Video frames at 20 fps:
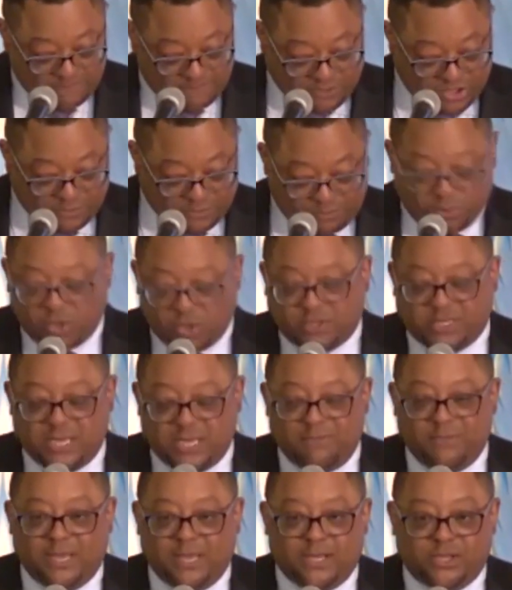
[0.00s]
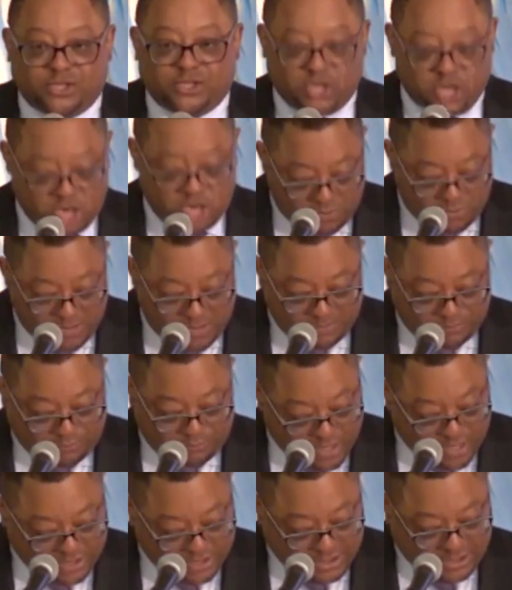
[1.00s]
She put them in internment
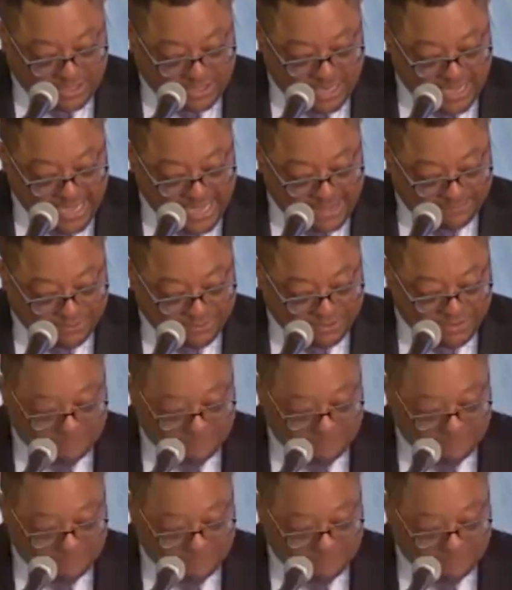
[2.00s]
prison camps.